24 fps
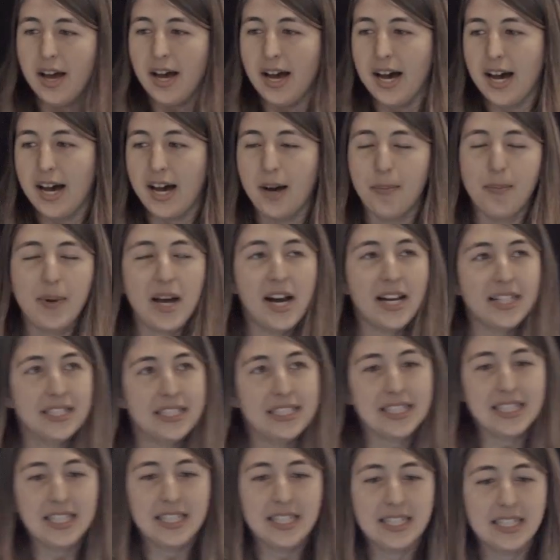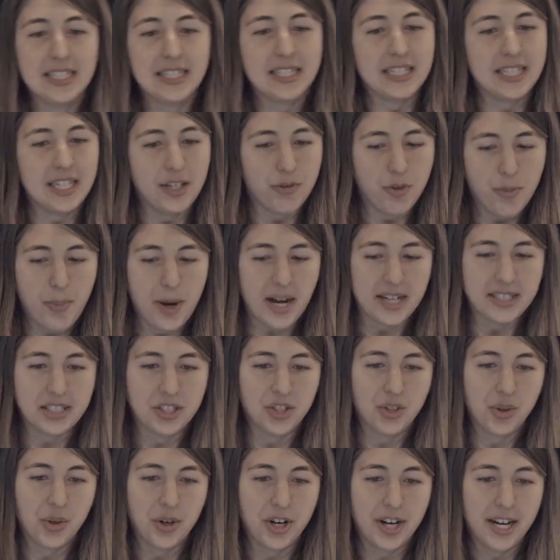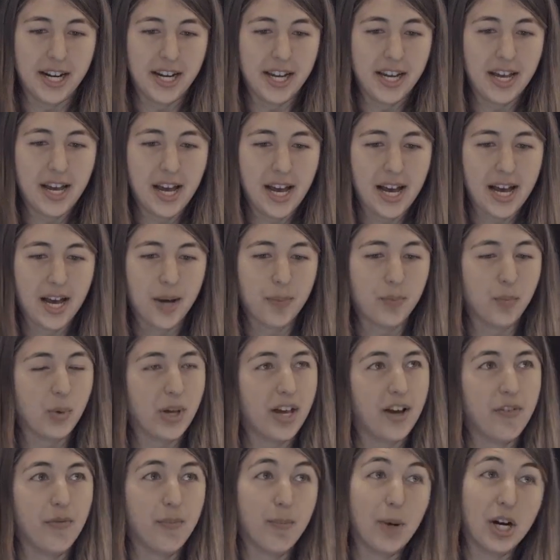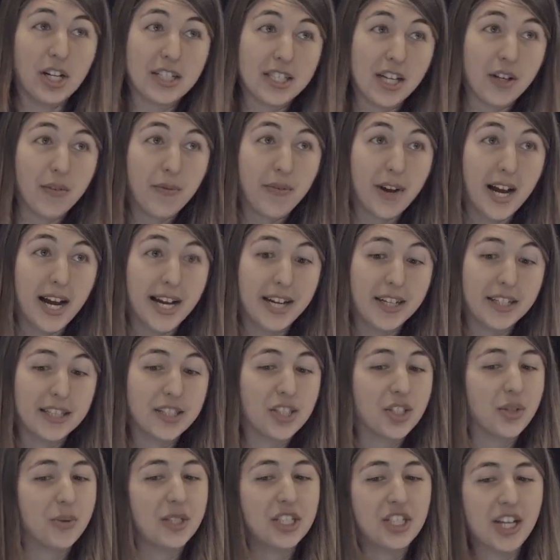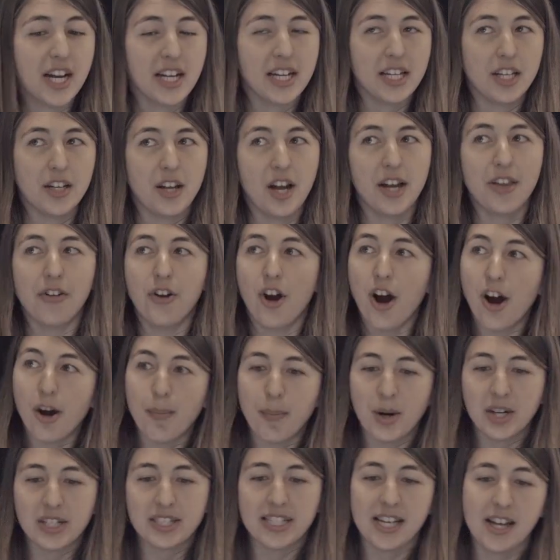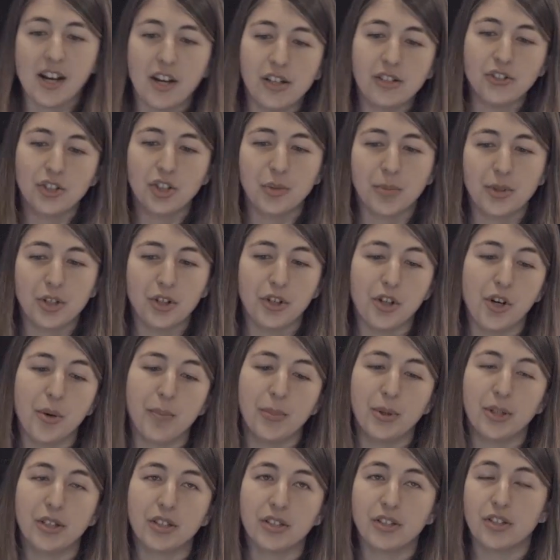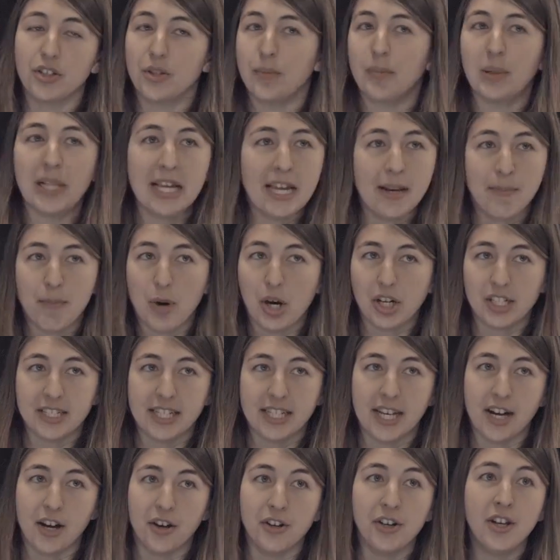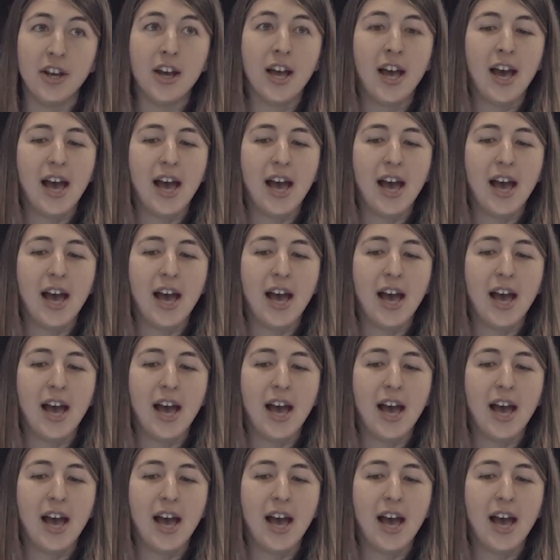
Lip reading: Behind the scenes, it's a Git repository. We have Markdown files, so we check in either R Markdown, Jupyter Notebooks, or plain Markdown.